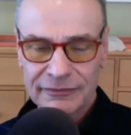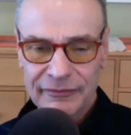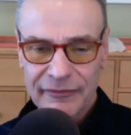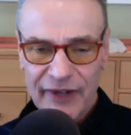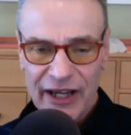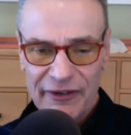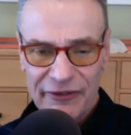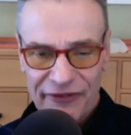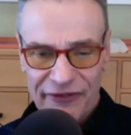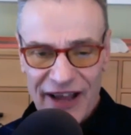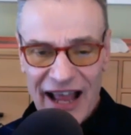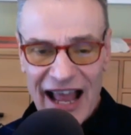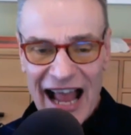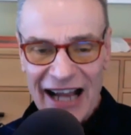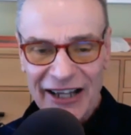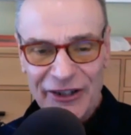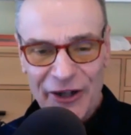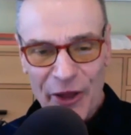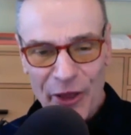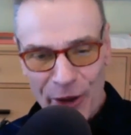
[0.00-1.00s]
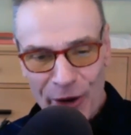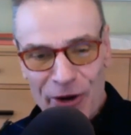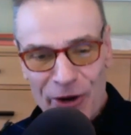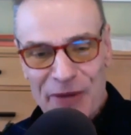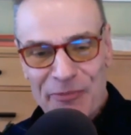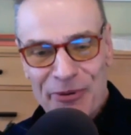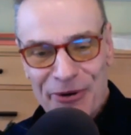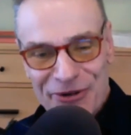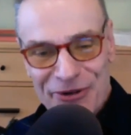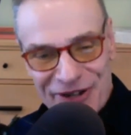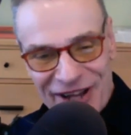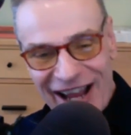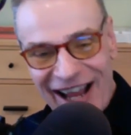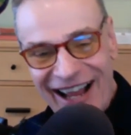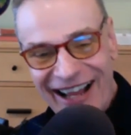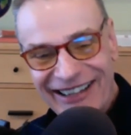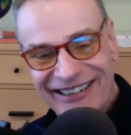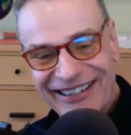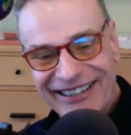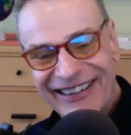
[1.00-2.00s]
In fact,
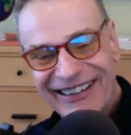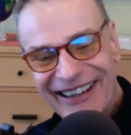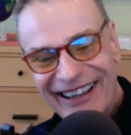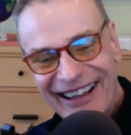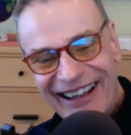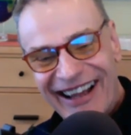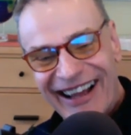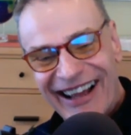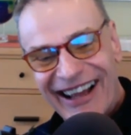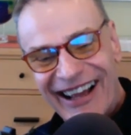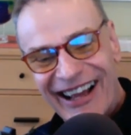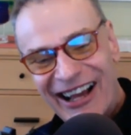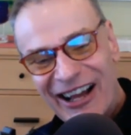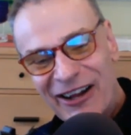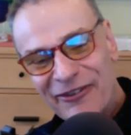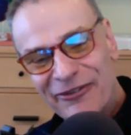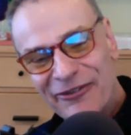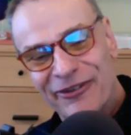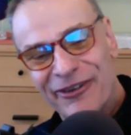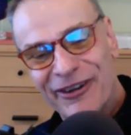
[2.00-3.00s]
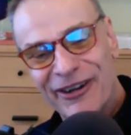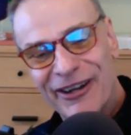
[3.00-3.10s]
30% of